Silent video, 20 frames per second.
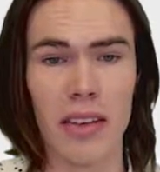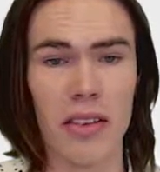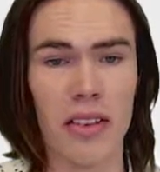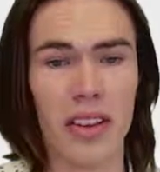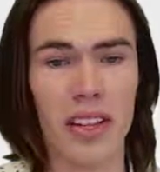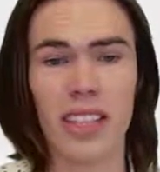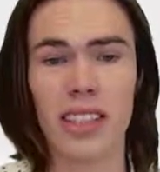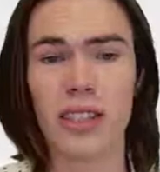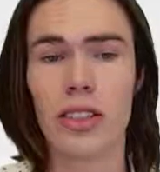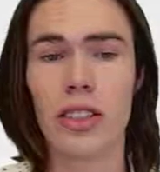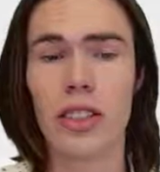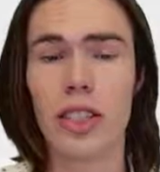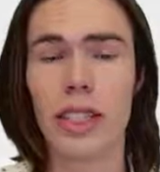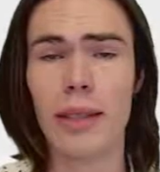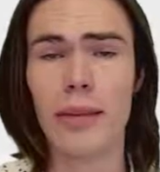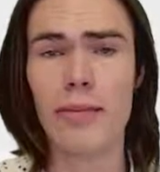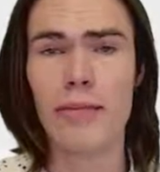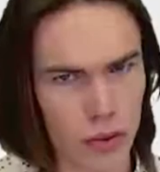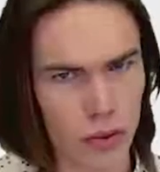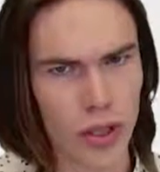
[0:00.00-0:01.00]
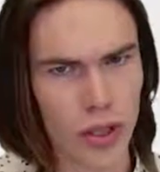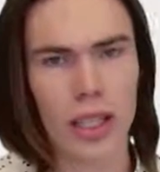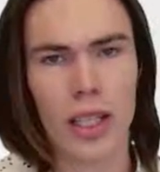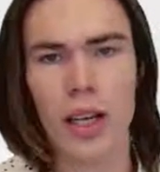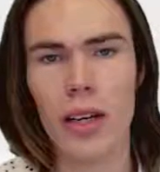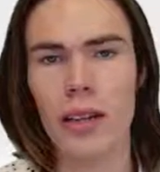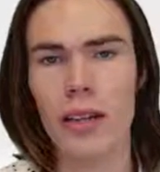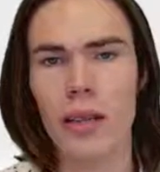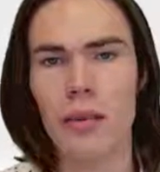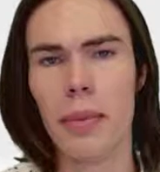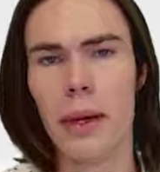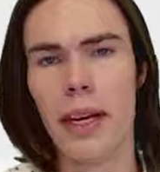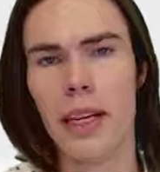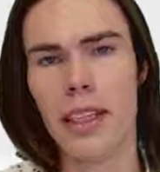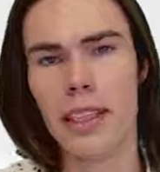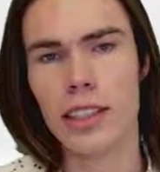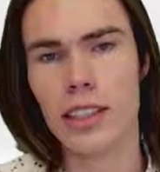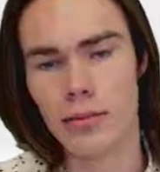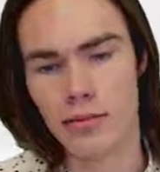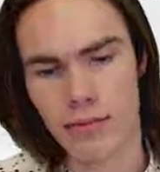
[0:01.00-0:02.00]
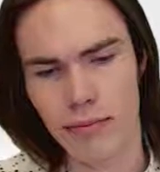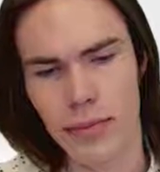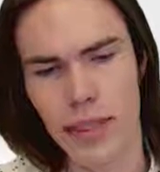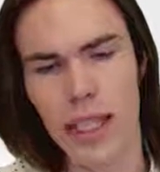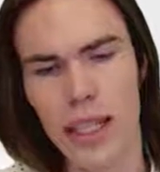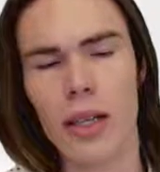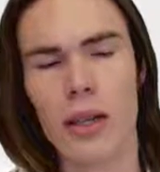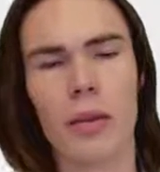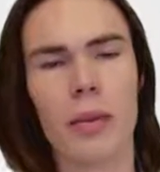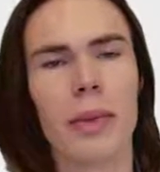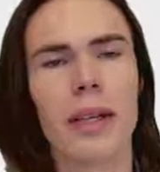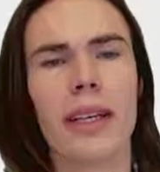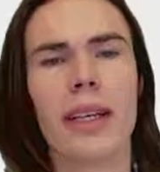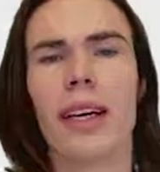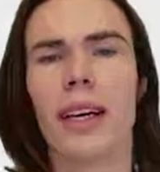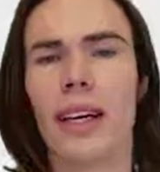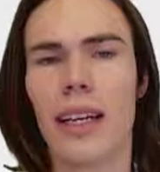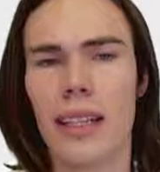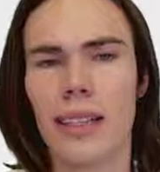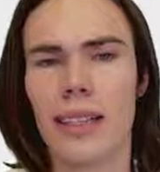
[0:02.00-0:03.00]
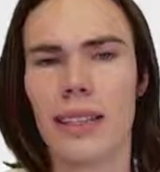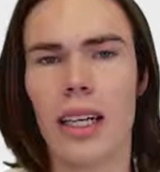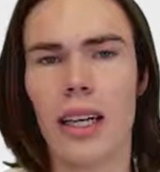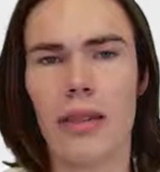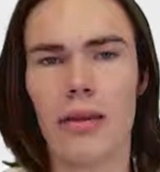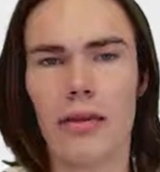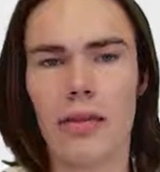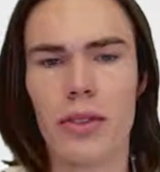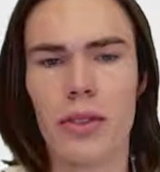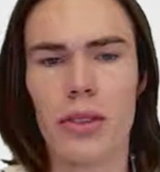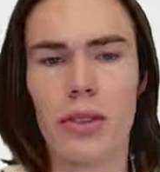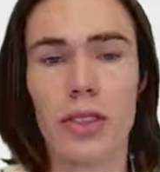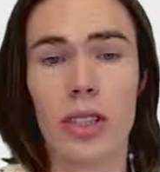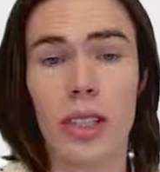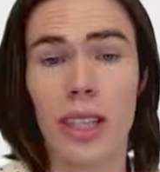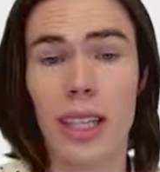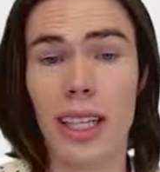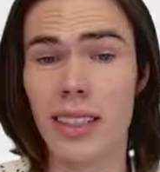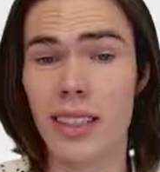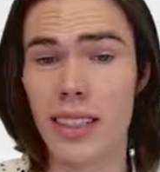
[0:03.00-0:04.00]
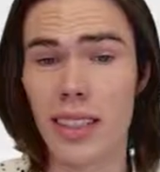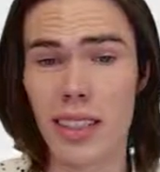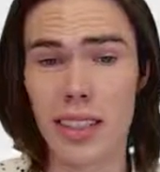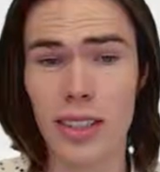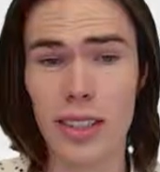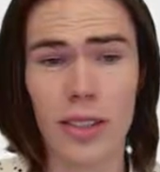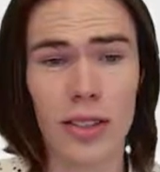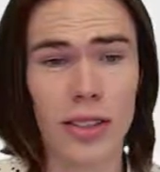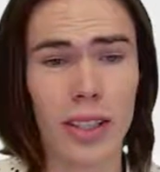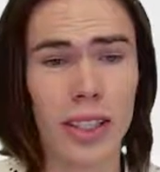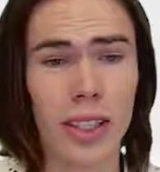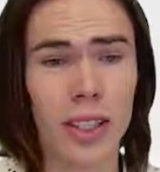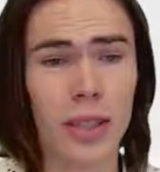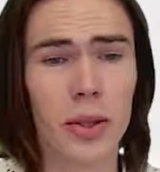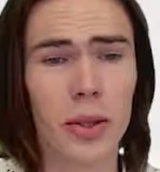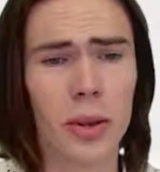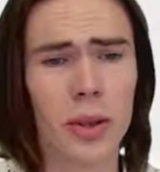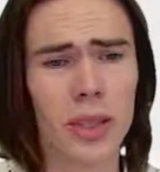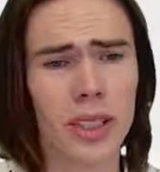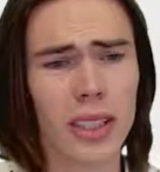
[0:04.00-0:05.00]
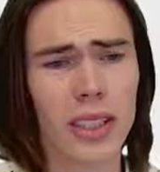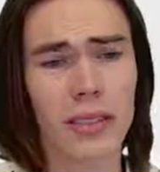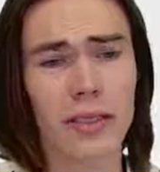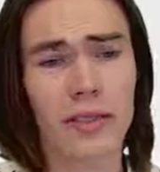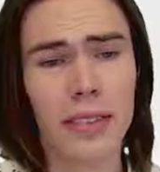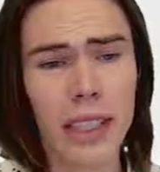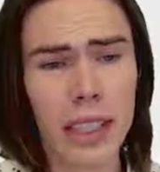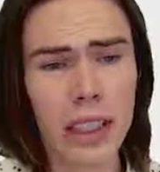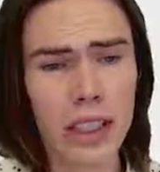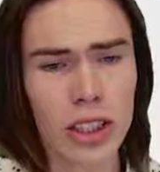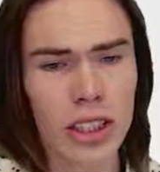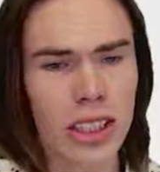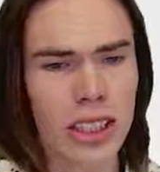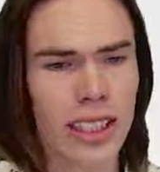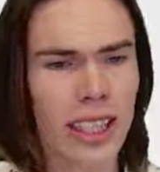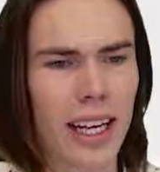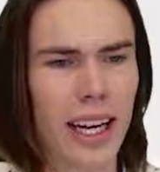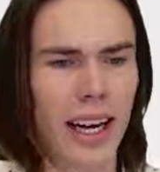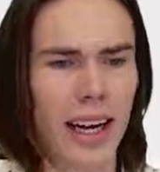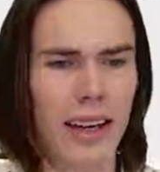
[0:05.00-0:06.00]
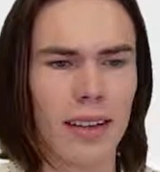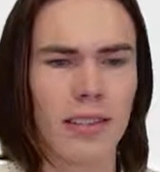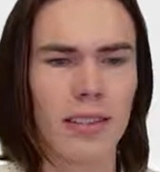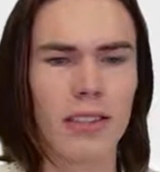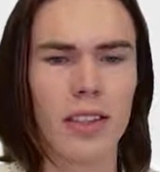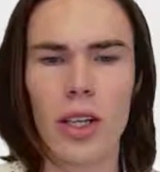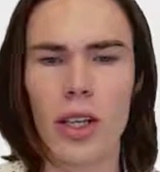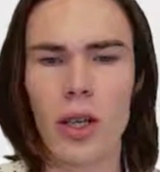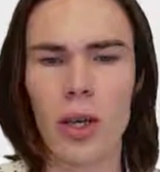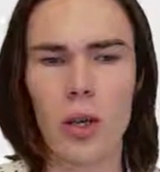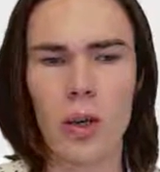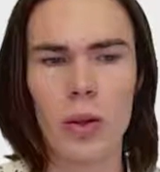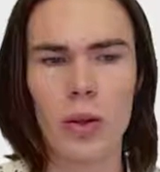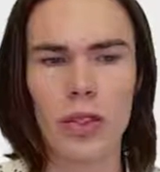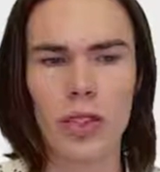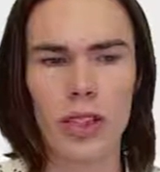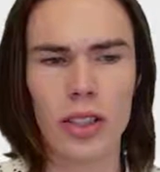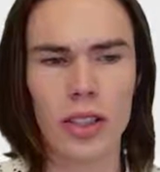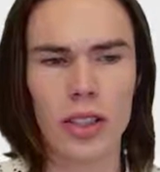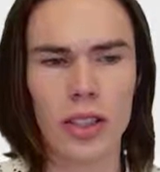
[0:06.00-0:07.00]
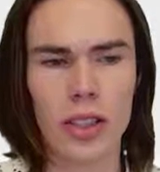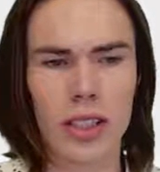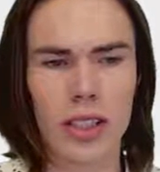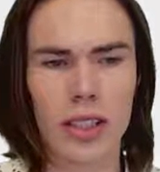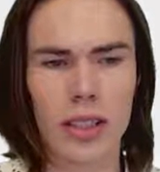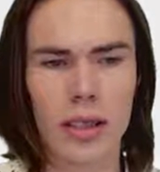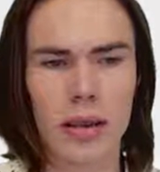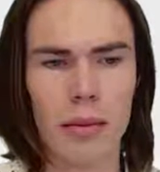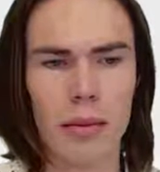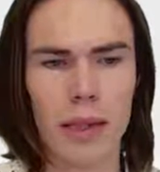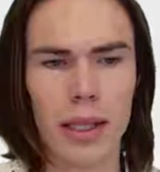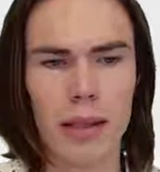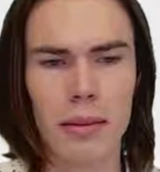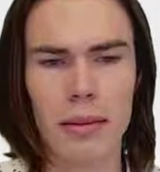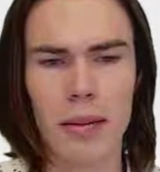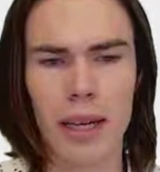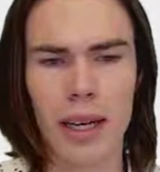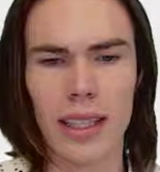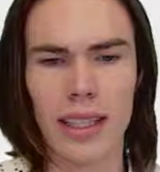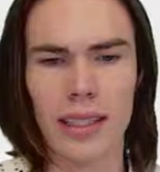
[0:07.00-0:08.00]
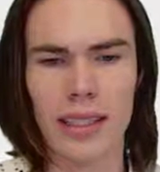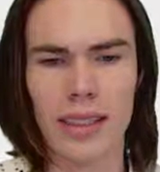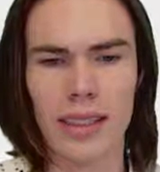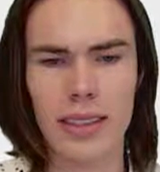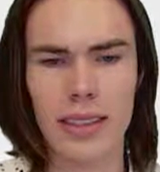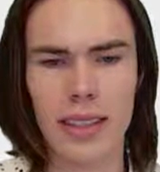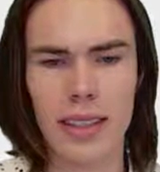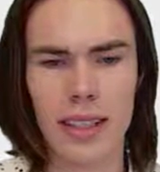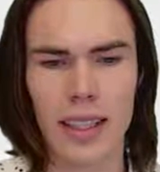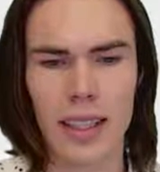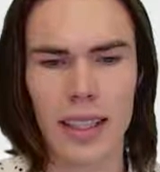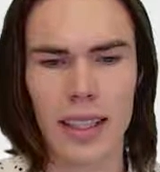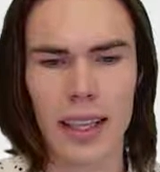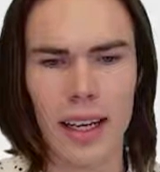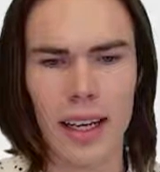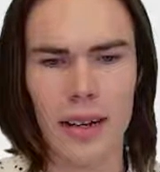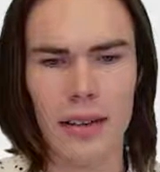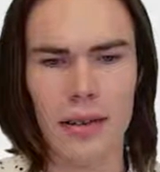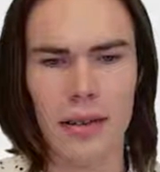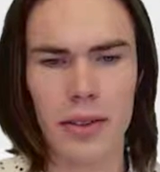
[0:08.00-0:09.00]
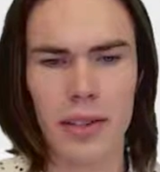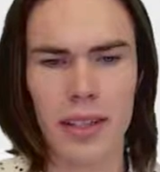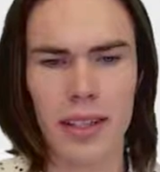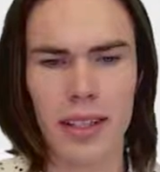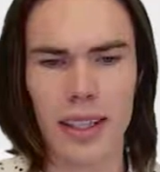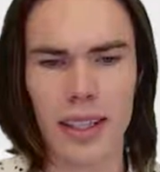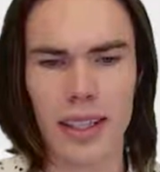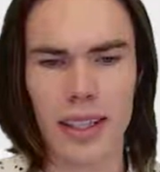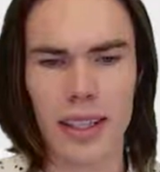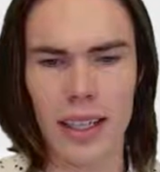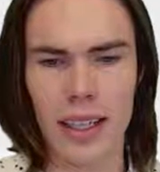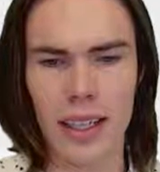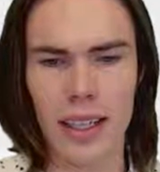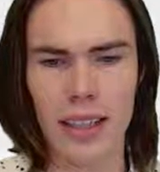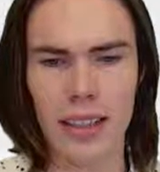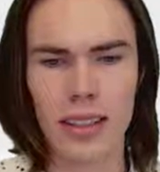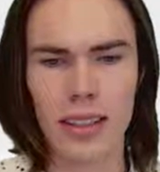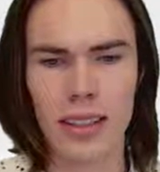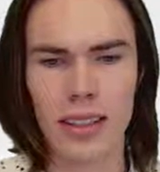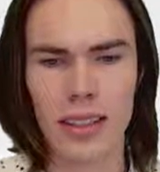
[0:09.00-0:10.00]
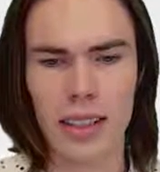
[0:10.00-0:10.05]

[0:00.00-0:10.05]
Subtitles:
these three, reload the page, it'll be here next time for you. So that's actually a really cool little feature that they have. Also, you can minimize everything here,